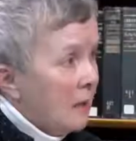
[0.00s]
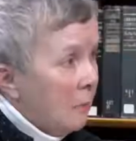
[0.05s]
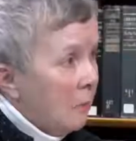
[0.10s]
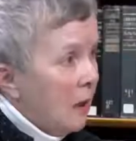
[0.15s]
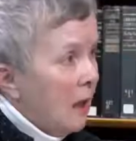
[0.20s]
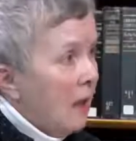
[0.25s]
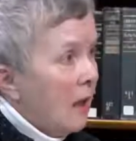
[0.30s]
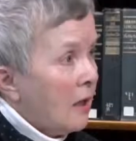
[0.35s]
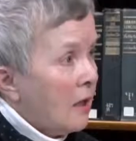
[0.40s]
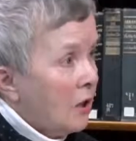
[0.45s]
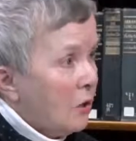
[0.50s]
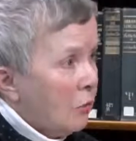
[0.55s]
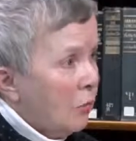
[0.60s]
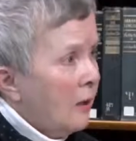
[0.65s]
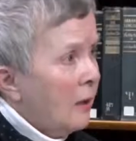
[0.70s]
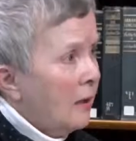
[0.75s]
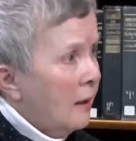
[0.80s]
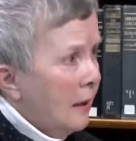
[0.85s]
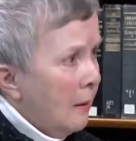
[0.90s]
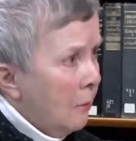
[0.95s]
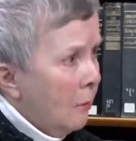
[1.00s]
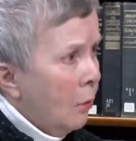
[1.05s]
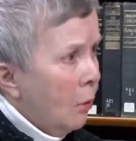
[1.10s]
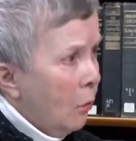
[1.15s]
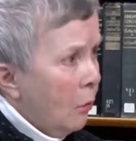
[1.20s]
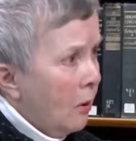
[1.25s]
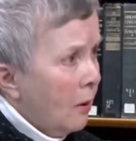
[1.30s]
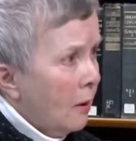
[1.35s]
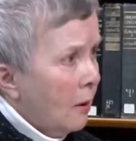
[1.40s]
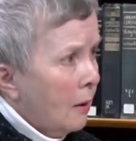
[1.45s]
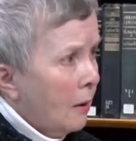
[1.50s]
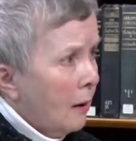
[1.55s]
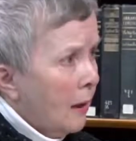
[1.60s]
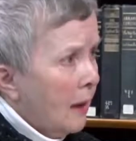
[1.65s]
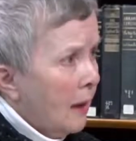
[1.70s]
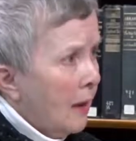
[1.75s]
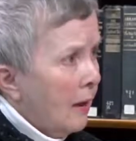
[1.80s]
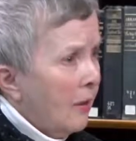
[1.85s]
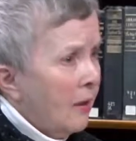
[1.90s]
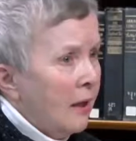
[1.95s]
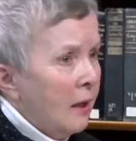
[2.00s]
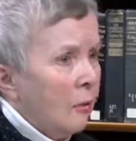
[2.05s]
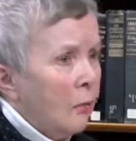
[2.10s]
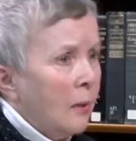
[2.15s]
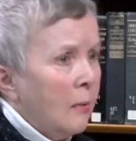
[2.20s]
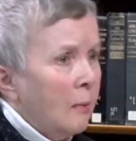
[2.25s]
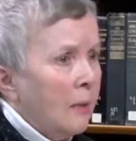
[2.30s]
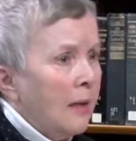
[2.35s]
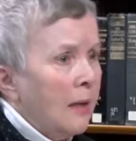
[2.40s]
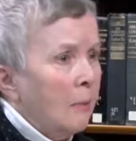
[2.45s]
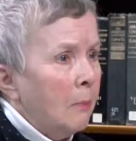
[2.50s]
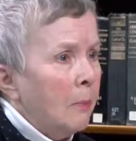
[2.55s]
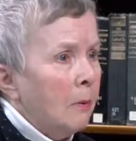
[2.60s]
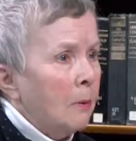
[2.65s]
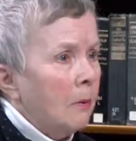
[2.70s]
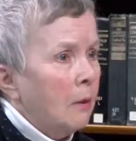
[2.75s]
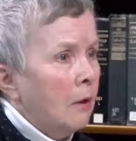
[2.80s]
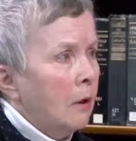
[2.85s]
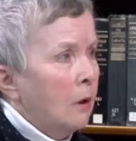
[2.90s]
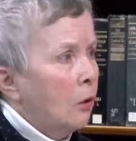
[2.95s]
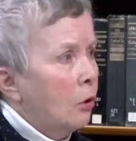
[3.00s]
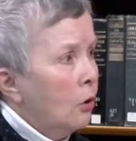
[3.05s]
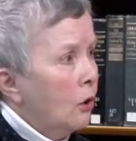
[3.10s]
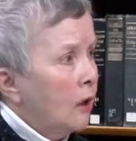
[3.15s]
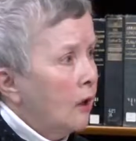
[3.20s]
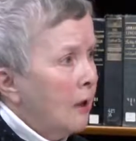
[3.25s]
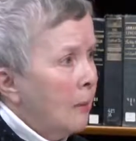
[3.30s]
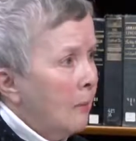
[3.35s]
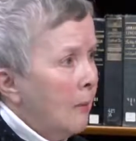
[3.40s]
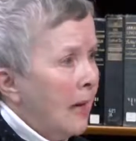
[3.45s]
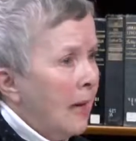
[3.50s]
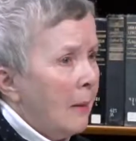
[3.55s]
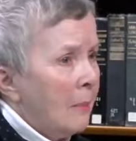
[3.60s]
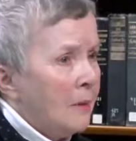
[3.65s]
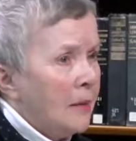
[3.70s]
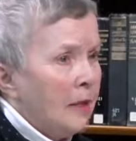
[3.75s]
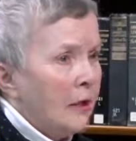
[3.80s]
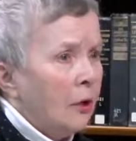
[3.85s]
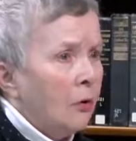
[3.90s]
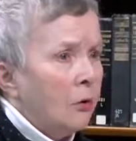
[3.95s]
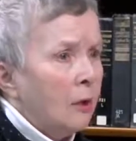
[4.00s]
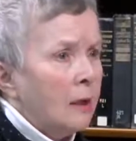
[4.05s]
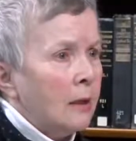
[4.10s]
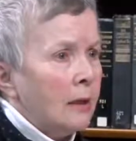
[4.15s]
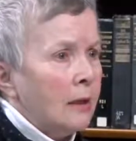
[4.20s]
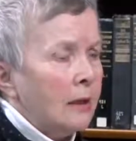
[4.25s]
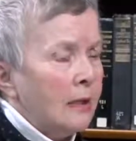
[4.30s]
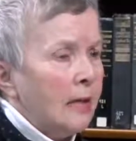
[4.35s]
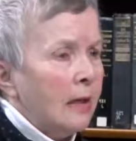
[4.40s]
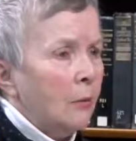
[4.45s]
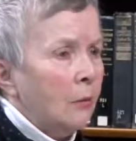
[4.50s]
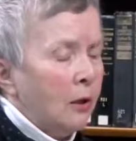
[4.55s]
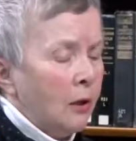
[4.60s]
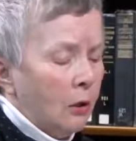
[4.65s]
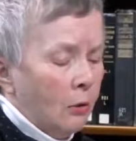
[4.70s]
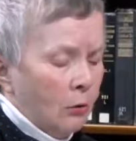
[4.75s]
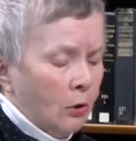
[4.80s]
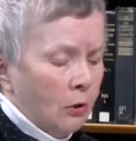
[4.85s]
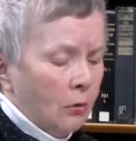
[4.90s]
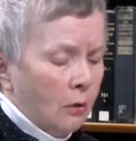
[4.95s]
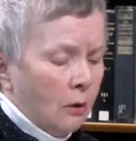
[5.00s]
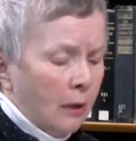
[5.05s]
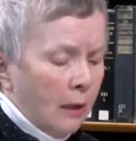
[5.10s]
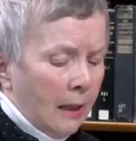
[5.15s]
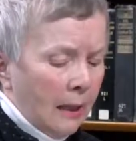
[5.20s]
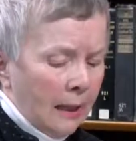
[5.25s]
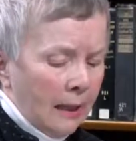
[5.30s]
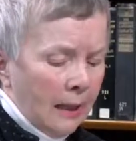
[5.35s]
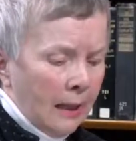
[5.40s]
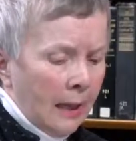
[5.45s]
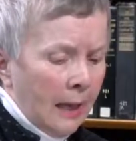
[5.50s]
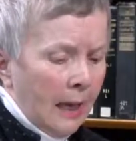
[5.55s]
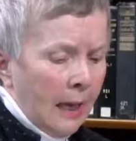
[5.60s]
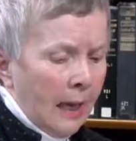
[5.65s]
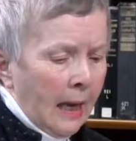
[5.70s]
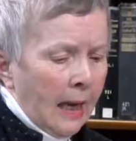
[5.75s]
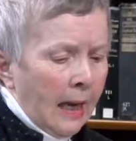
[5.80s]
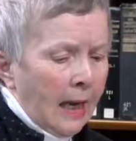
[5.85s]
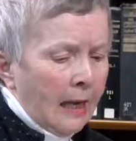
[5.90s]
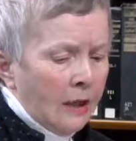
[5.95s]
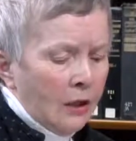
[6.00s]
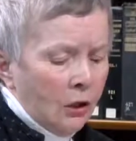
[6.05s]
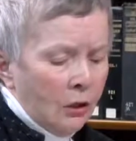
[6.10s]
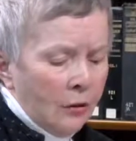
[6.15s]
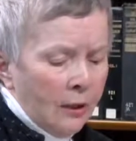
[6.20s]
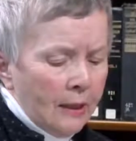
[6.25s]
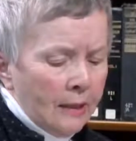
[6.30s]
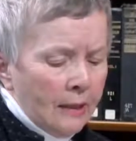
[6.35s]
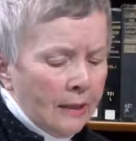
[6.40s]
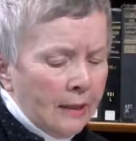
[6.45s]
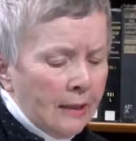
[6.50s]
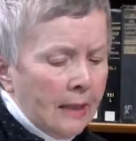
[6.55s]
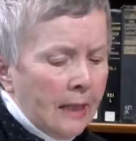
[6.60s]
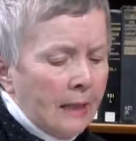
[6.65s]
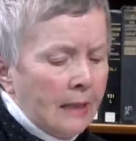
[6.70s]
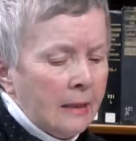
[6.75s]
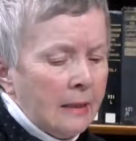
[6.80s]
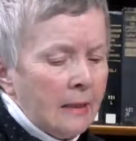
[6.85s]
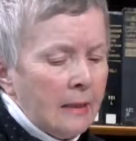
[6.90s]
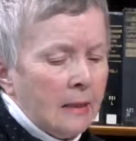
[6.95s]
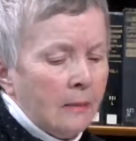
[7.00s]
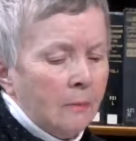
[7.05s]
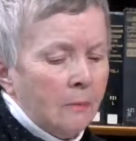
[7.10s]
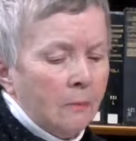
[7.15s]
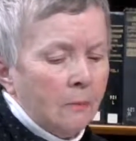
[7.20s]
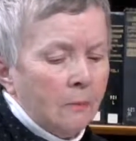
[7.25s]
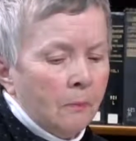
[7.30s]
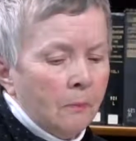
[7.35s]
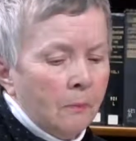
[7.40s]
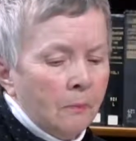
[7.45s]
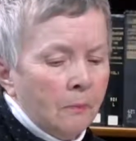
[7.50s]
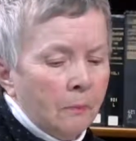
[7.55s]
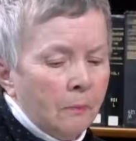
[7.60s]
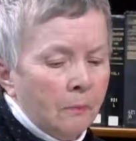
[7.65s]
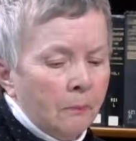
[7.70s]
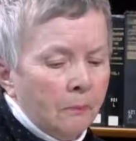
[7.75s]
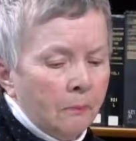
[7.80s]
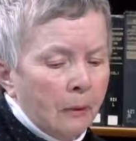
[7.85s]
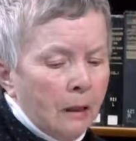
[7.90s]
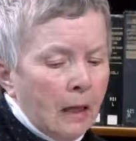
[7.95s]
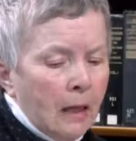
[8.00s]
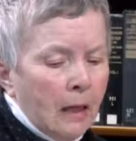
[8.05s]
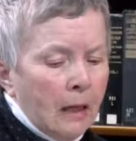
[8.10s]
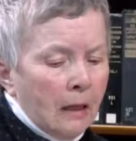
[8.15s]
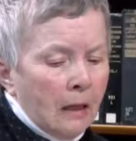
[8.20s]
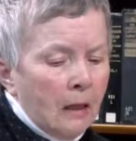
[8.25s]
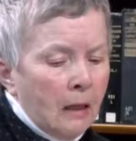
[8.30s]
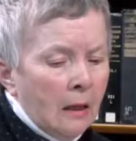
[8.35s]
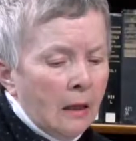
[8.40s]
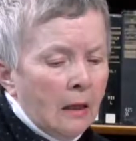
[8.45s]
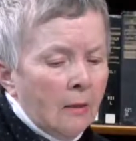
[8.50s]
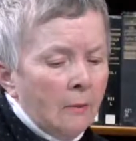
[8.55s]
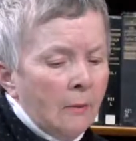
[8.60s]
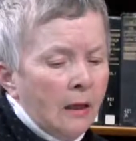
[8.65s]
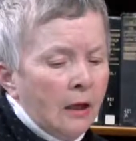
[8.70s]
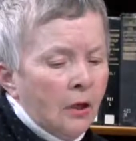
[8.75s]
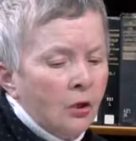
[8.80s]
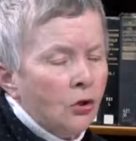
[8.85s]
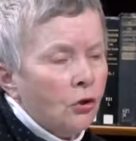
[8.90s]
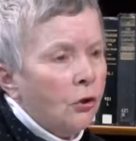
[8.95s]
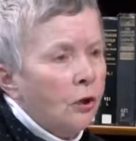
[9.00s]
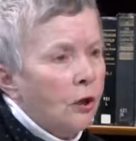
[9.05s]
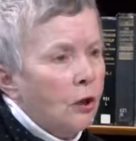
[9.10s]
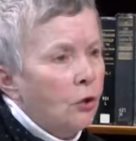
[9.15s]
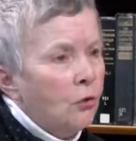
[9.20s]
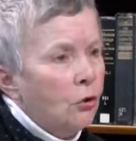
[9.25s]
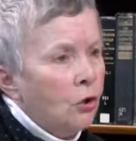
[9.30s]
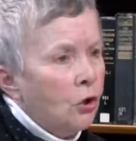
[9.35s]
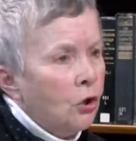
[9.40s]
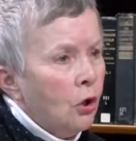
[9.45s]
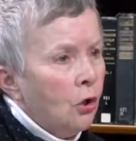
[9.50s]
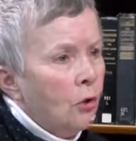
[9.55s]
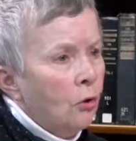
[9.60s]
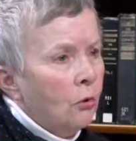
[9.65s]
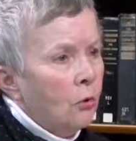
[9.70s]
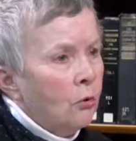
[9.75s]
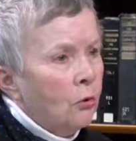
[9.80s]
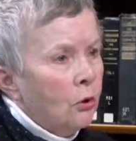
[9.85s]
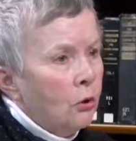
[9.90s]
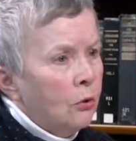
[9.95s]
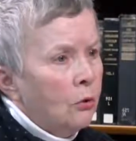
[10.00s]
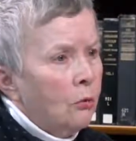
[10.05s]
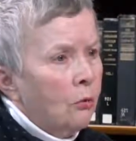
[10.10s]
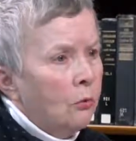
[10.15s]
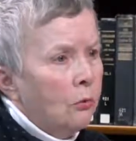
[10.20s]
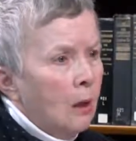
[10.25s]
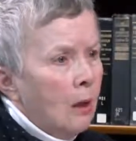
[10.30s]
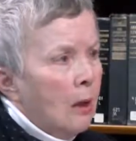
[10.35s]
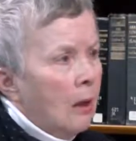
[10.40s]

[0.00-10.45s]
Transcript: blocks are really important. And I think when people look at the maps, they don't understand what those are like. And so there's a census block picture that you showed to